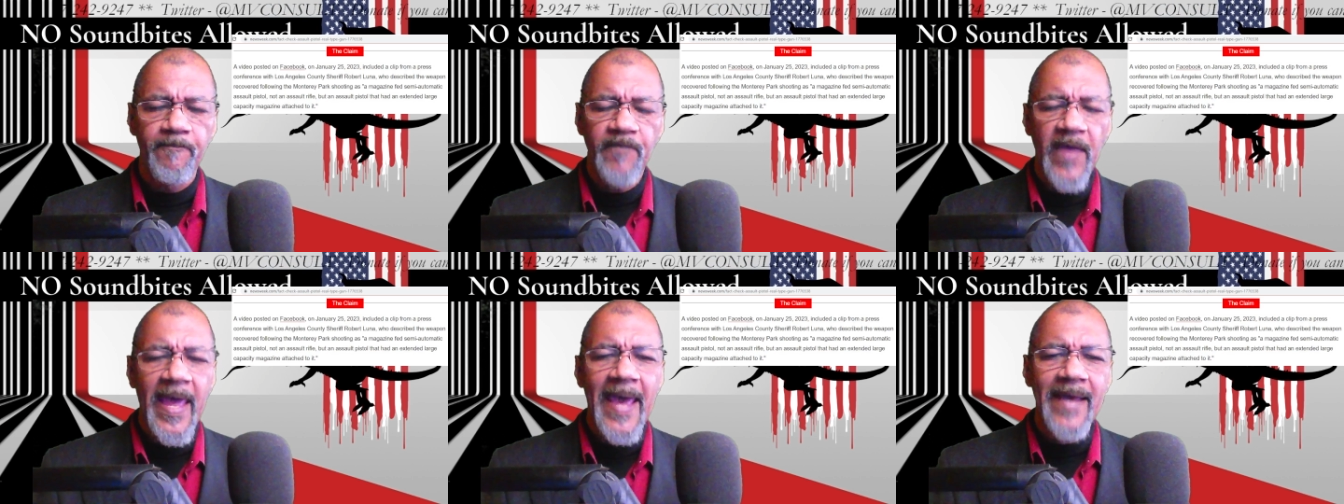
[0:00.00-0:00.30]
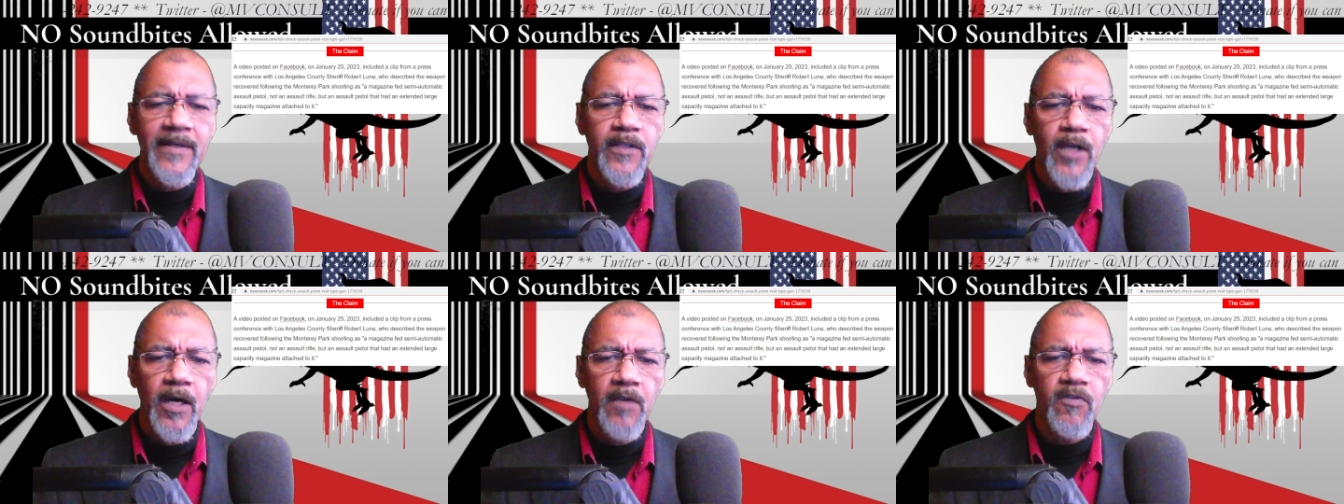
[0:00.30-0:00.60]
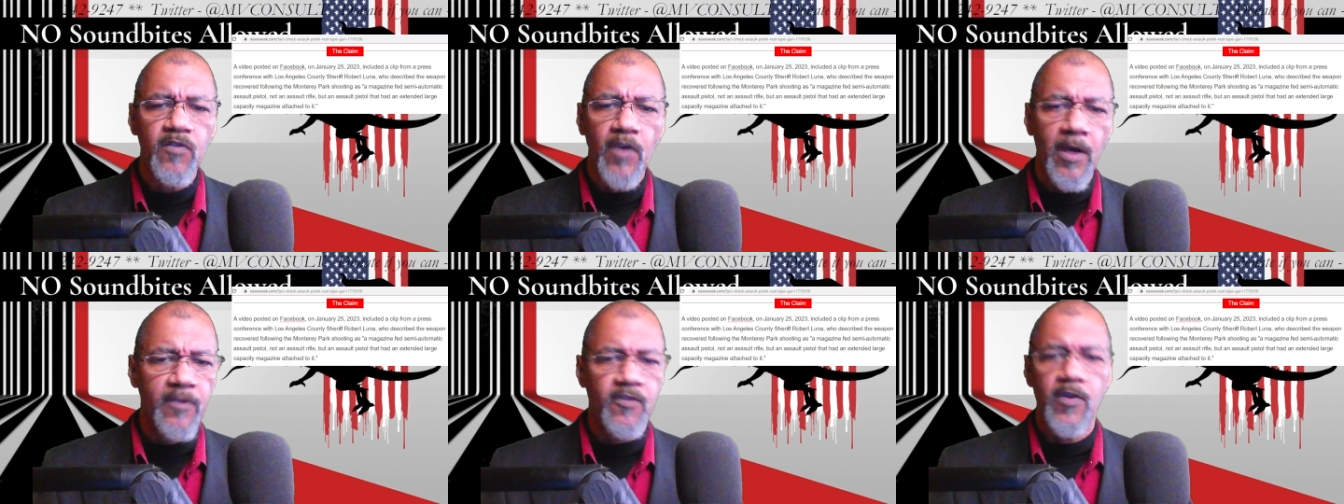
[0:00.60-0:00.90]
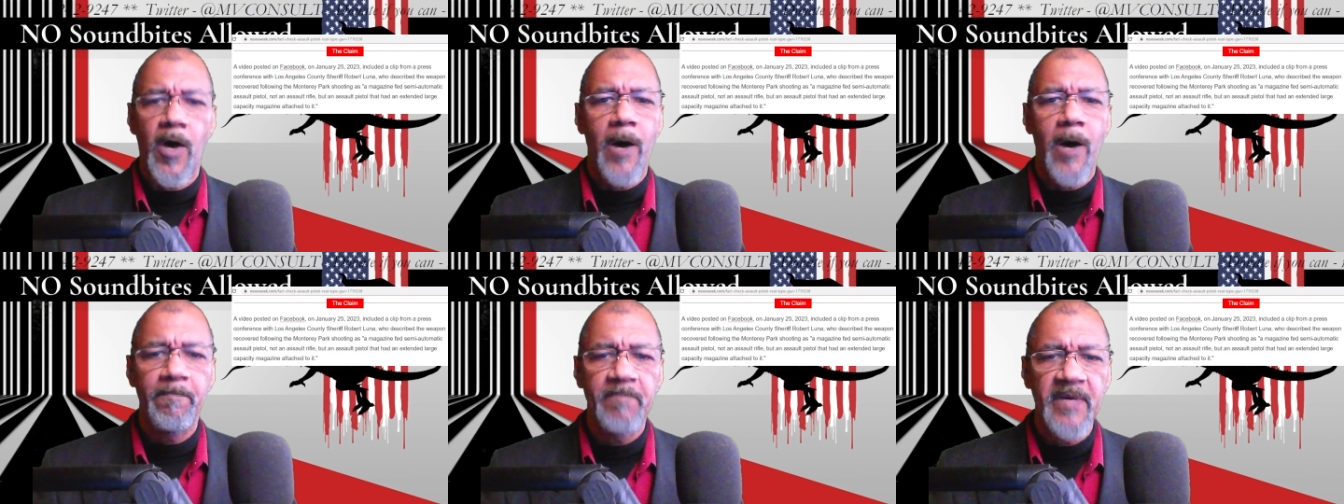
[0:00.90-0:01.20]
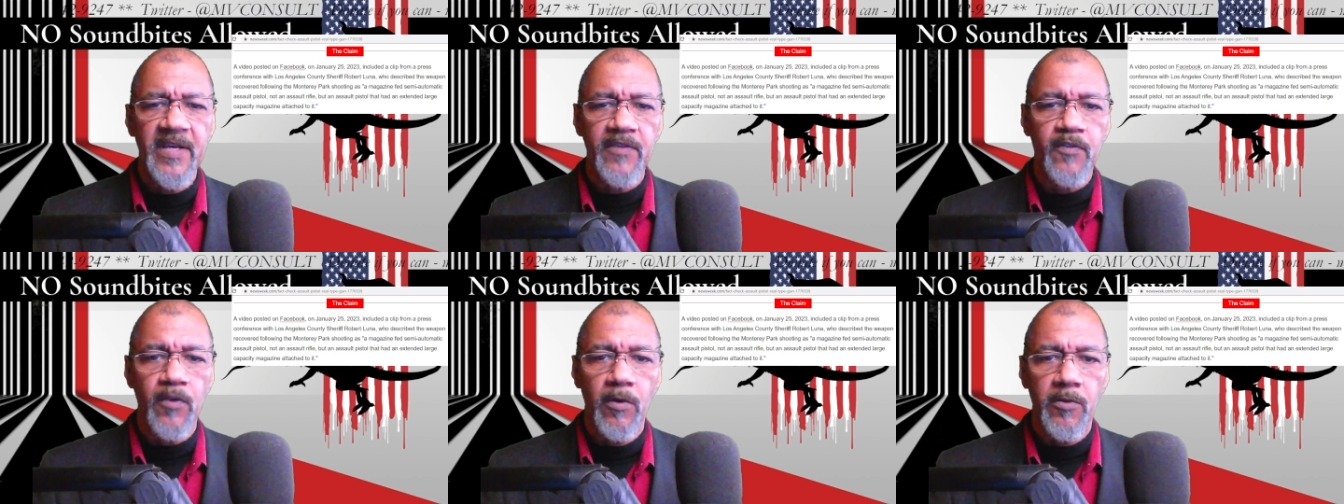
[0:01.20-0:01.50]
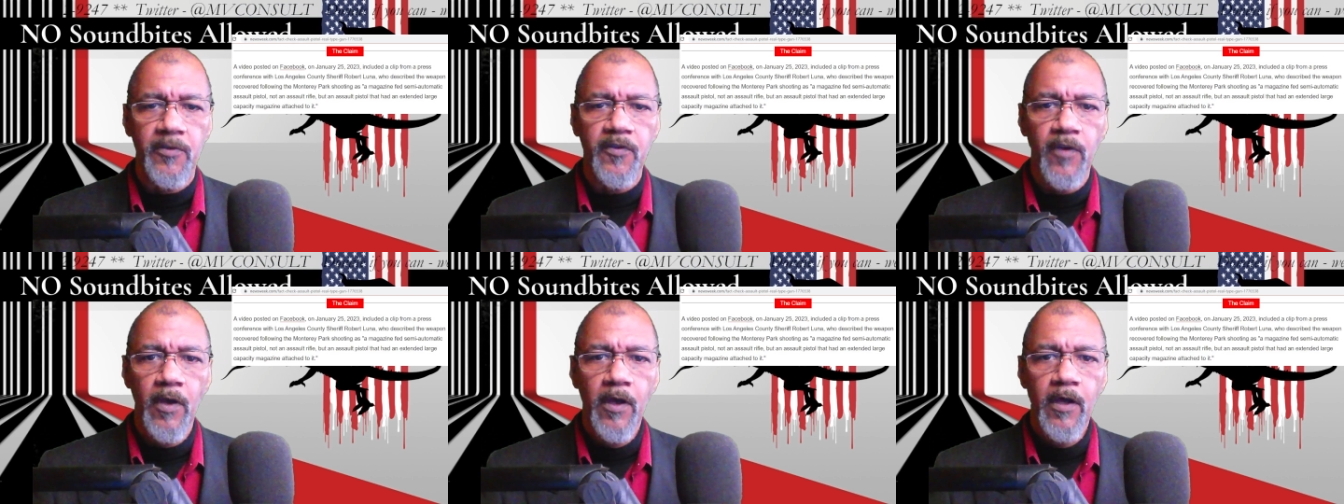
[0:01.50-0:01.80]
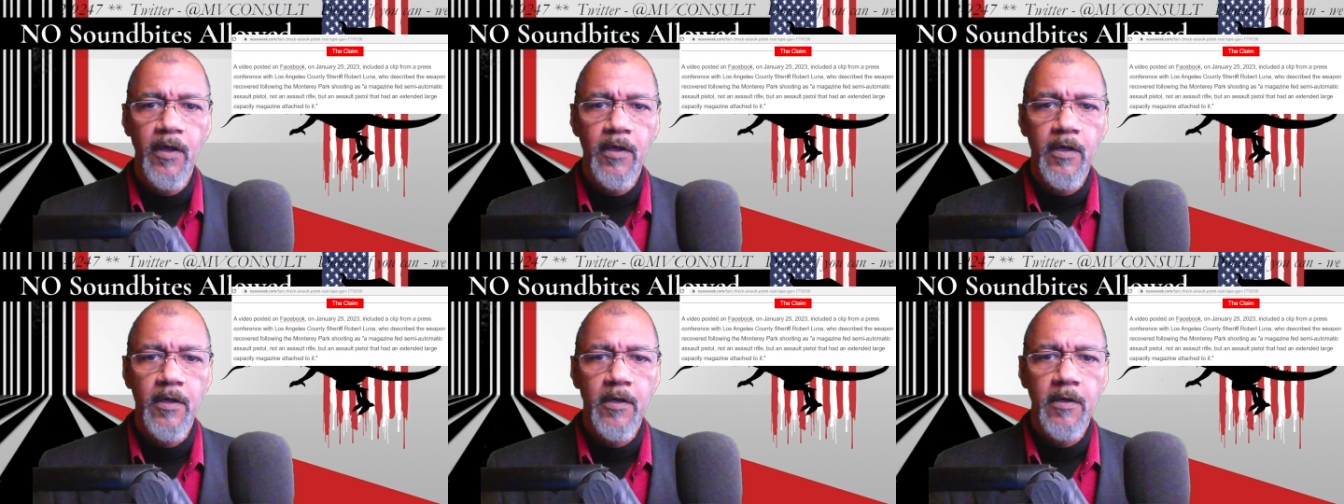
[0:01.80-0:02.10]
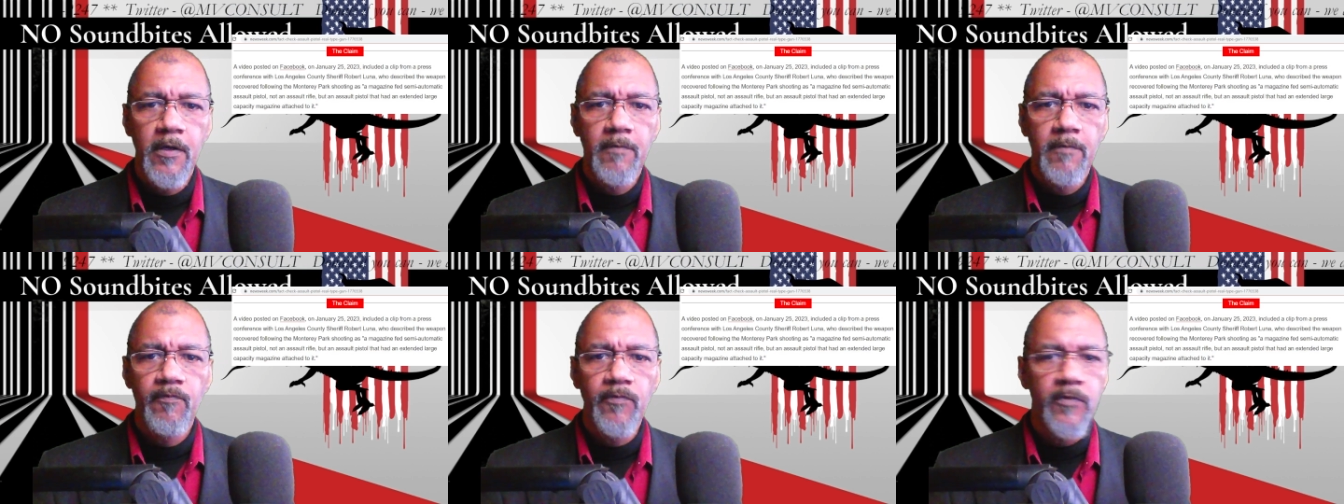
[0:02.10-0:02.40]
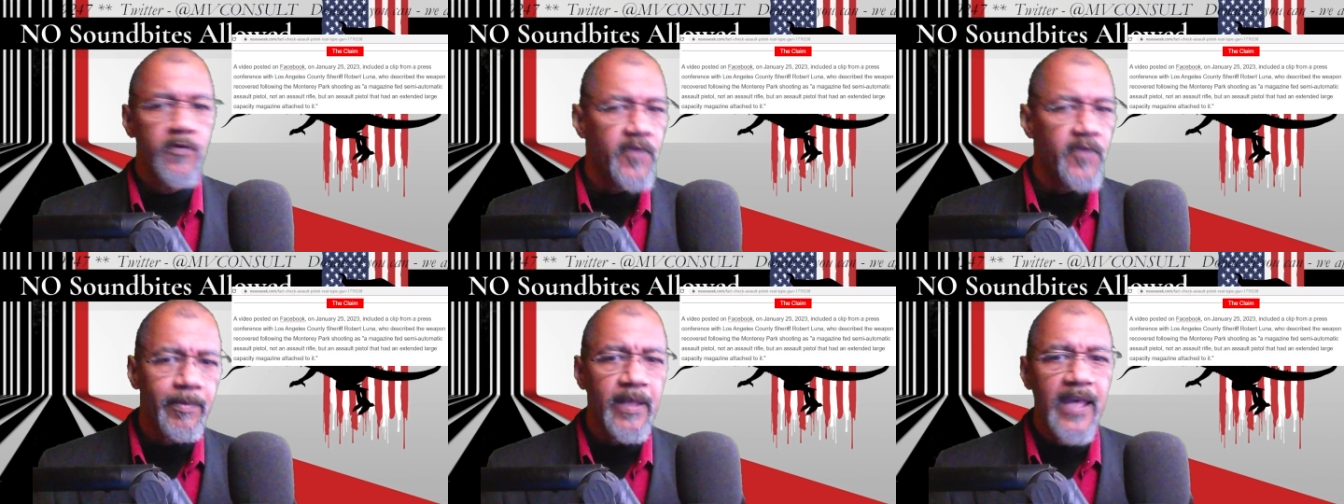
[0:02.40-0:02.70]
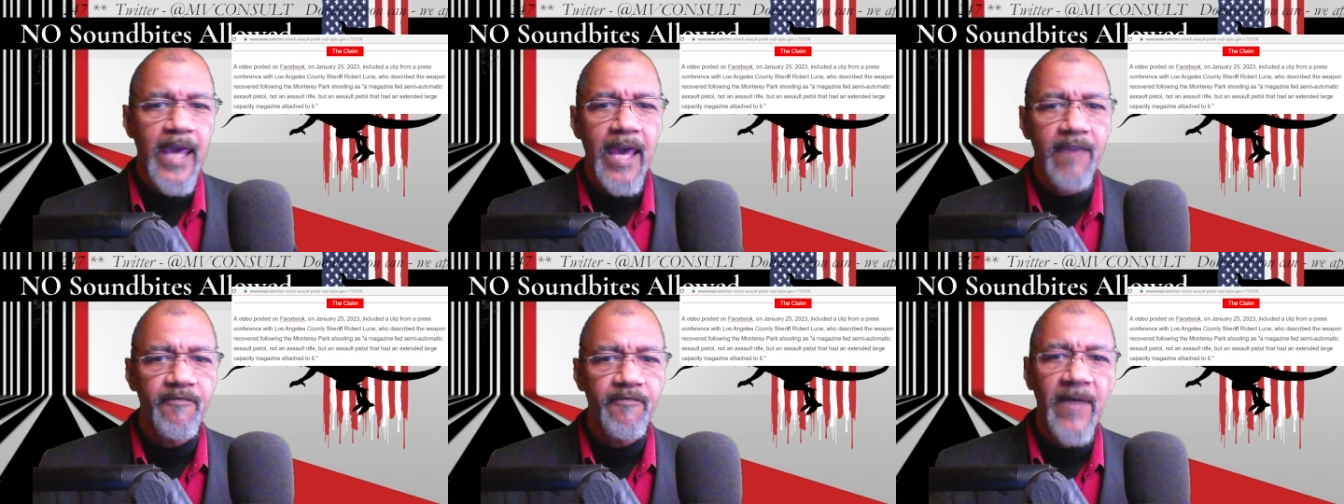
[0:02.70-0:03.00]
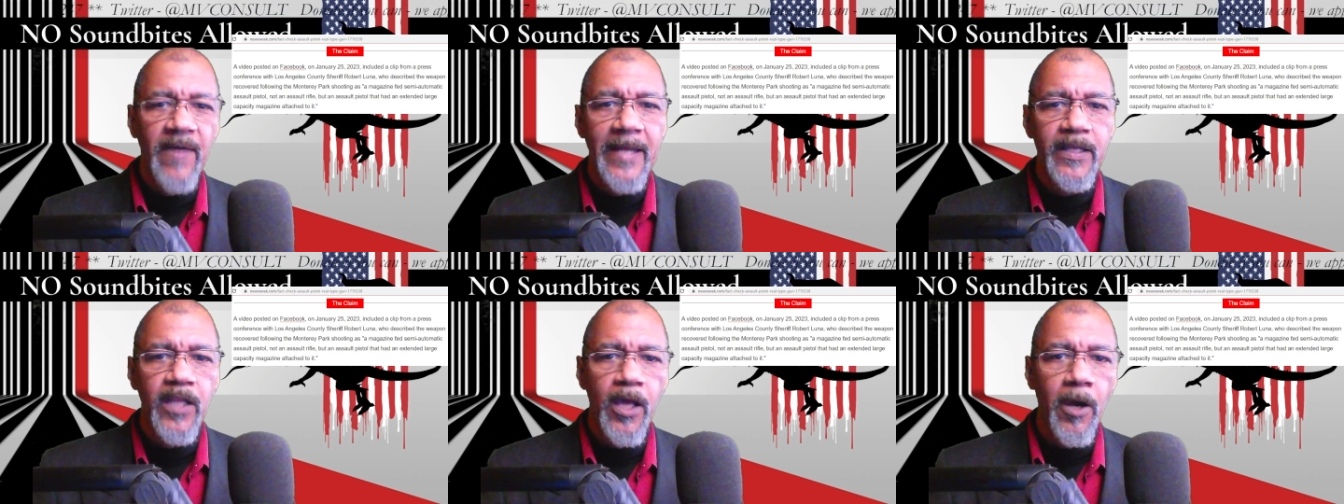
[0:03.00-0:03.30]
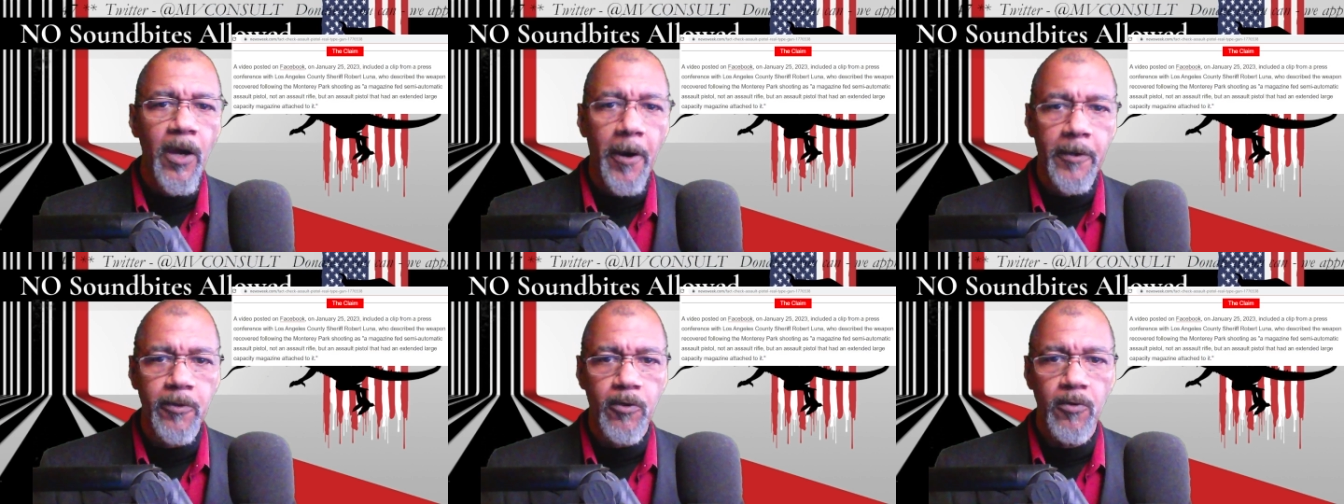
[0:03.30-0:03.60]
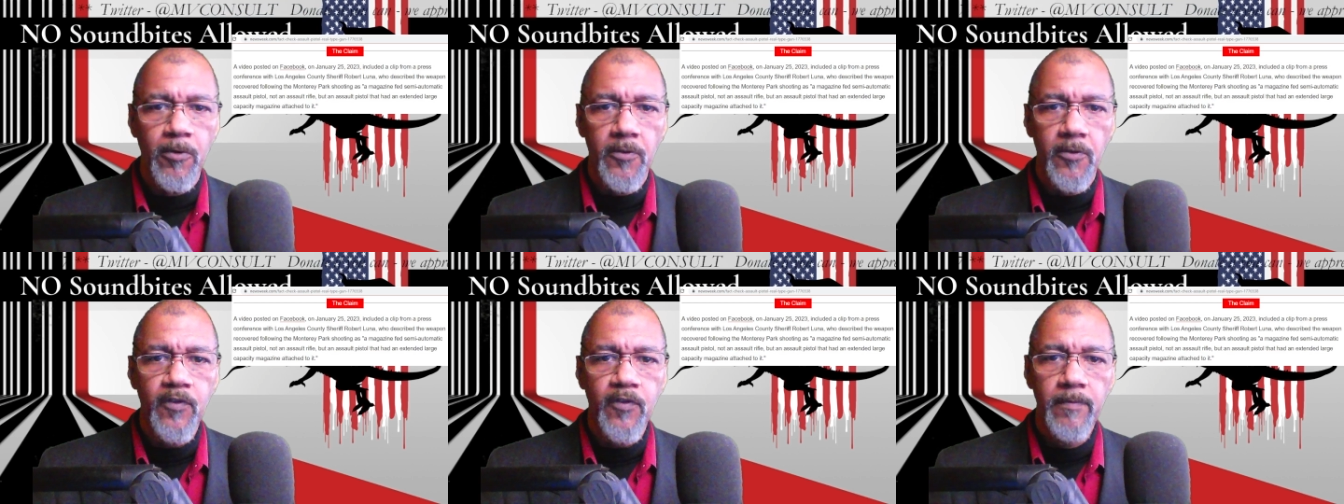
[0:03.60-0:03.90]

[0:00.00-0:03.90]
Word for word: handguns assault pistols, except they can't find the articles.